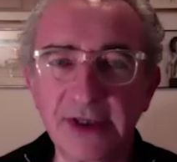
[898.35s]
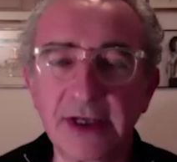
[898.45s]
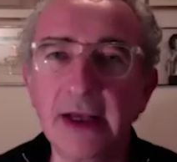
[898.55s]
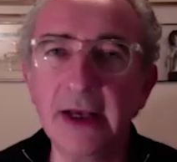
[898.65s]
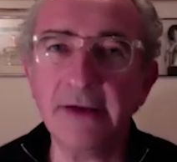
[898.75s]

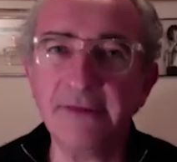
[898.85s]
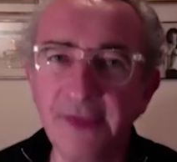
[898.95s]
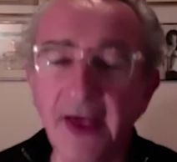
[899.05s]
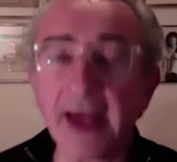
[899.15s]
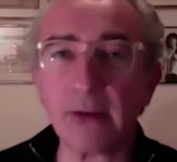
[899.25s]
And for
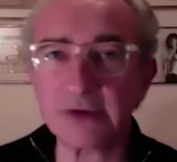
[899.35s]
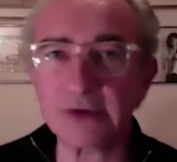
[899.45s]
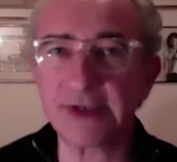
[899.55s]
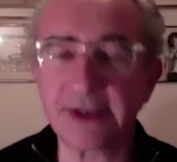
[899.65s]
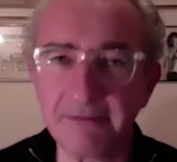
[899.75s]
that, I
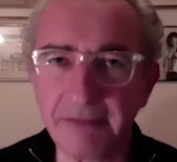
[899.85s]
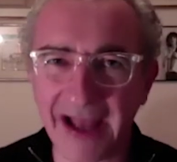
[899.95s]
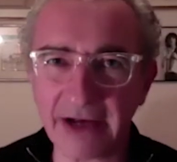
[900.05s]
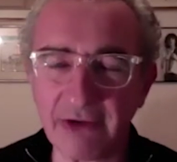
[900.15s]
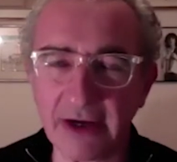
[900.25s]
wanted some
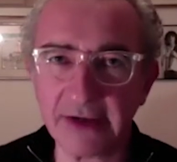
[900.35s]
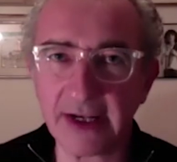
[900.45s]
background.